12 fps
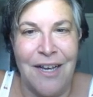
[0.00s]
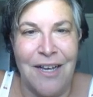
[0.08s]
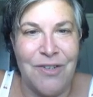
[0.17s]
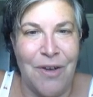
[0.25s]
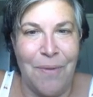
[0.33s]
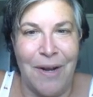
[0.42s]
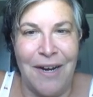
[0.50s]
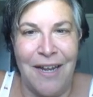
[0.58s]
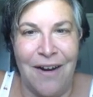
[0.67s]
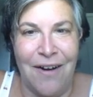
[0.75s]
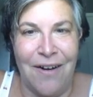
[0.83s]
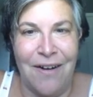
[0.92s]
So I went in
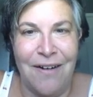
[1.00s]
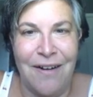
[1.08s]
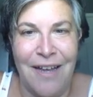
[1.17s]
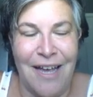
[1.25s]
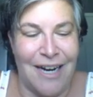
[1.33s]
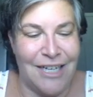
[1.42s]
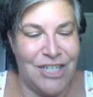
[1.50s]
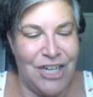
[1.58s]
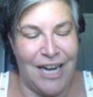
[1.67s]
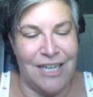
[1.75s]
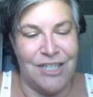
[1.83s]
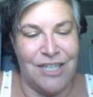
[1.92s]
here and I
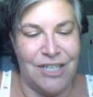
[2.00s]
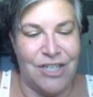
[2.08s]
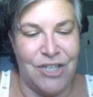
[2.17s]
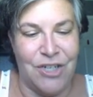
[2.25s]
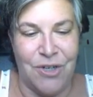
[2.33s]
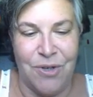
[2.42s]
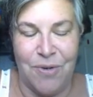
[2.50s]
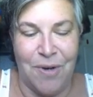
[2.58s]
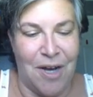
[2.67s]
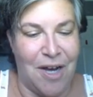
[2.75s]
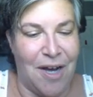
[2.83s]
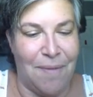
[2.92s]
changed it to,
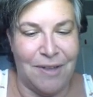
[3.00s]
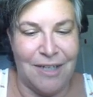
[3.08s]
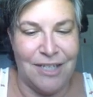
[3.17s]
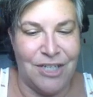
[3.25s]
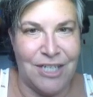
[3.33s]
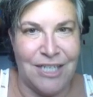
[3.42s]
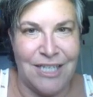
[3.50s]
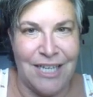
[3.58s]
let's just